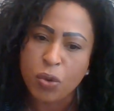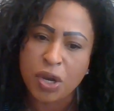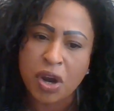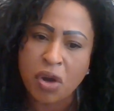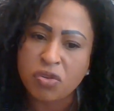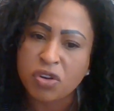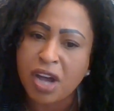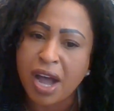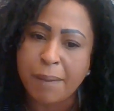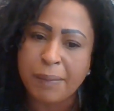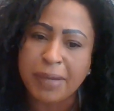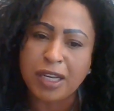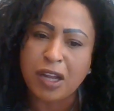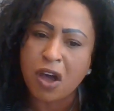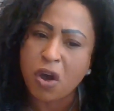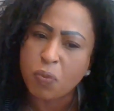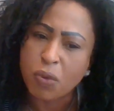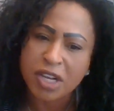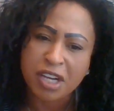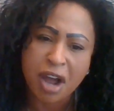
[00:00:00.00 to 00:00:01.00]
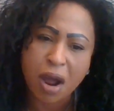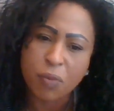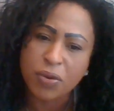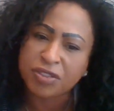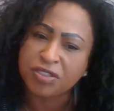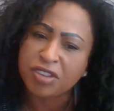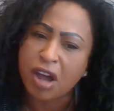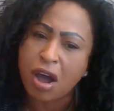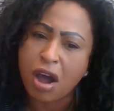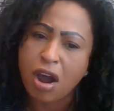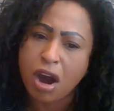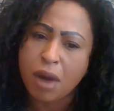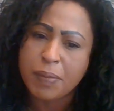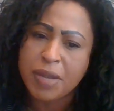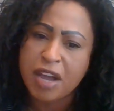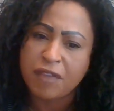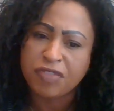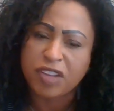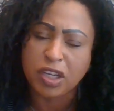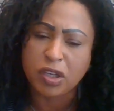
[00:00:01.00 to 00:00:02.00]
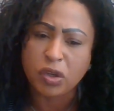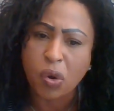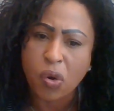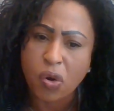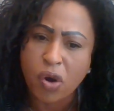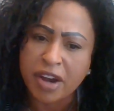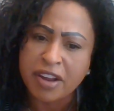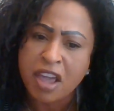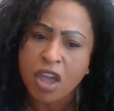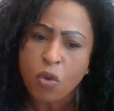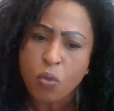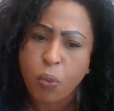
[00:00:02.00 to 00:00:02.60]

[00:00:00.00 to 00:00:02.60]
we don't come alone. We come with the army of the Lord.